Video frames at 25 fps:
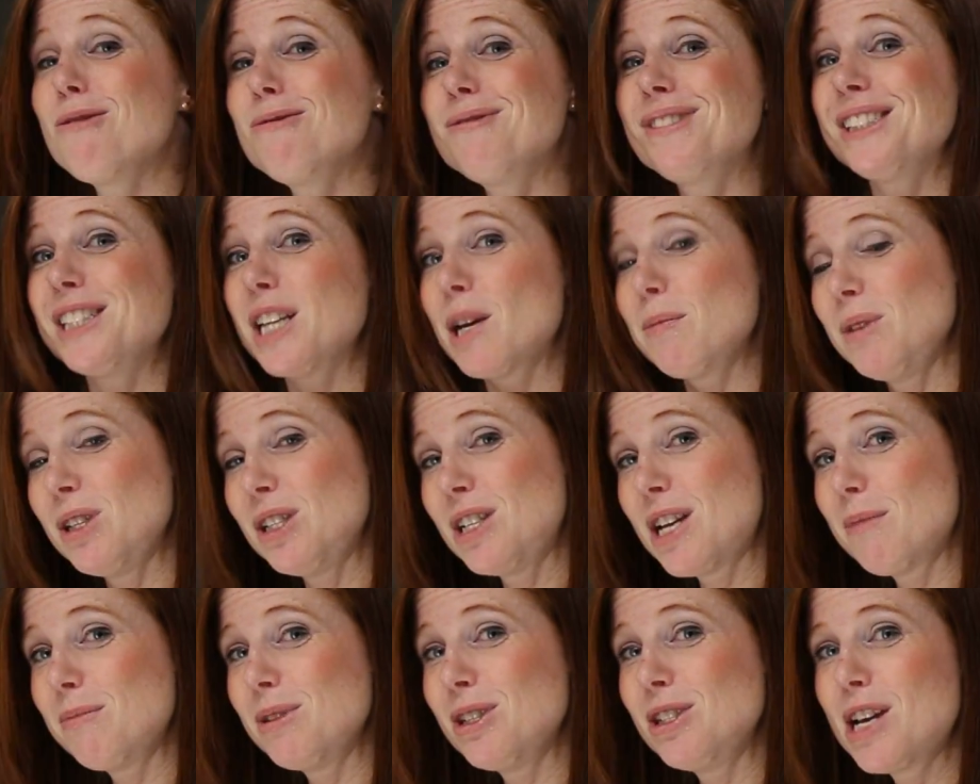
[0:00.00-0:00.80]
it out,
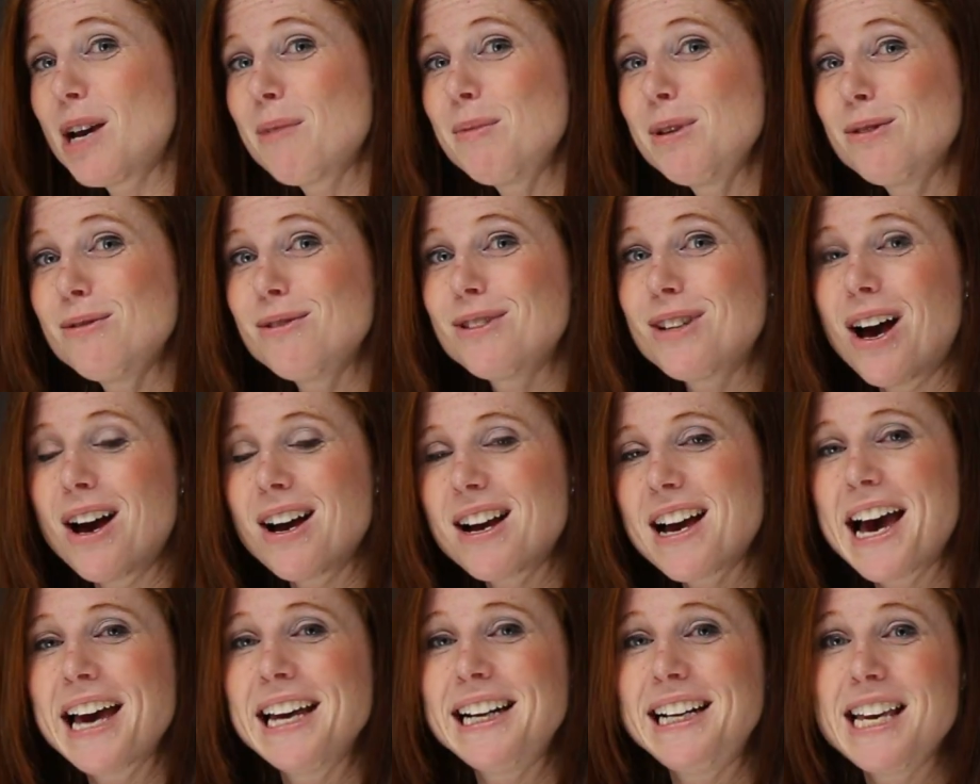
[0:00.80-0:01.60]
w w w
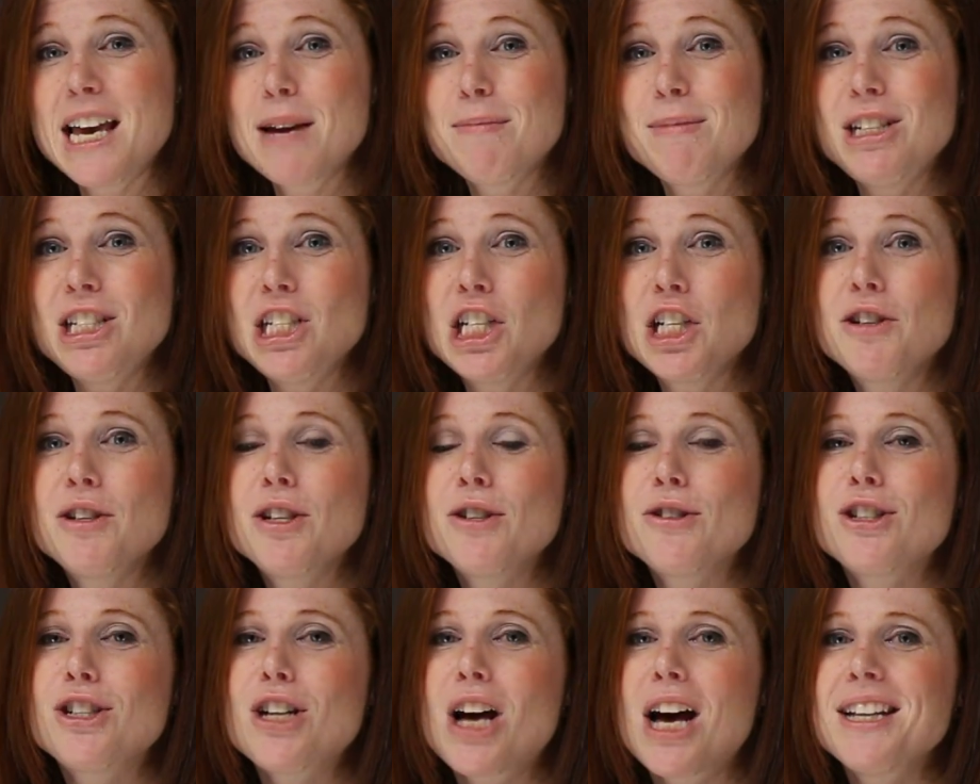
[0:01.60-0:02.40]
dot kylie m
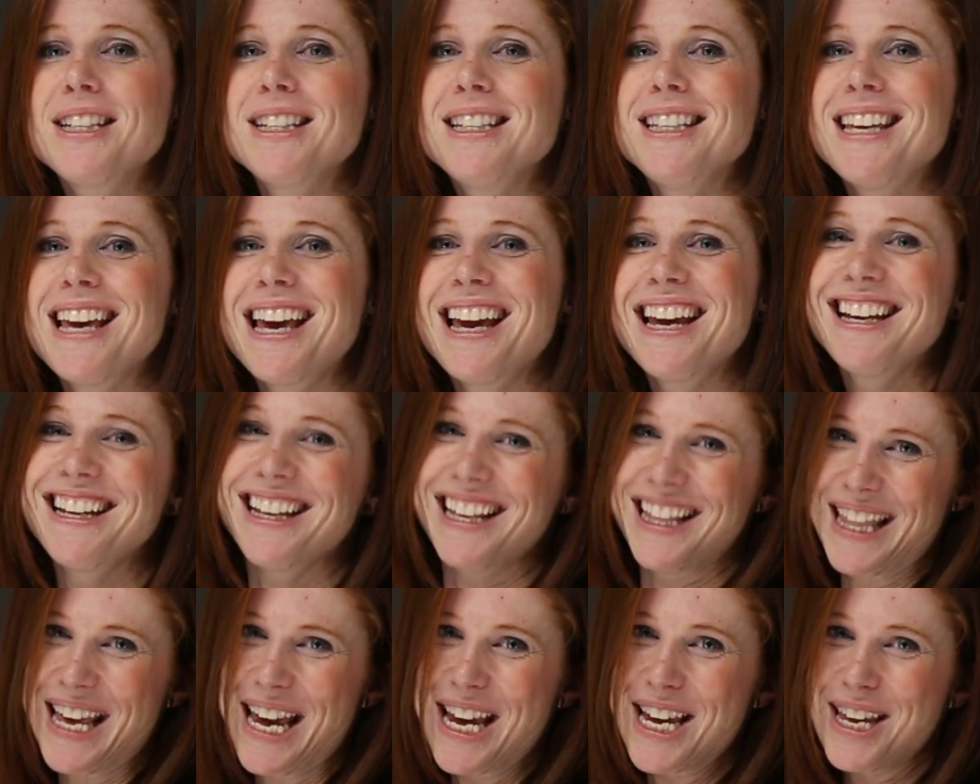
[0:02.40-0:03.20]
interiors dot c a.
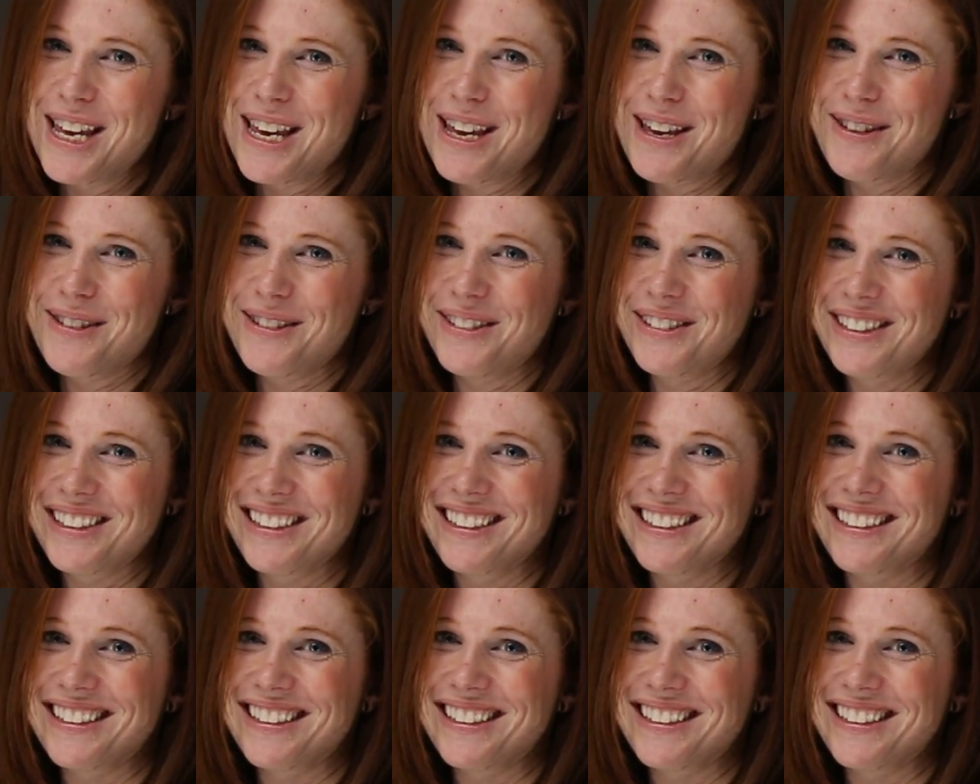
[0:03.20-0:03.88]
Thank you.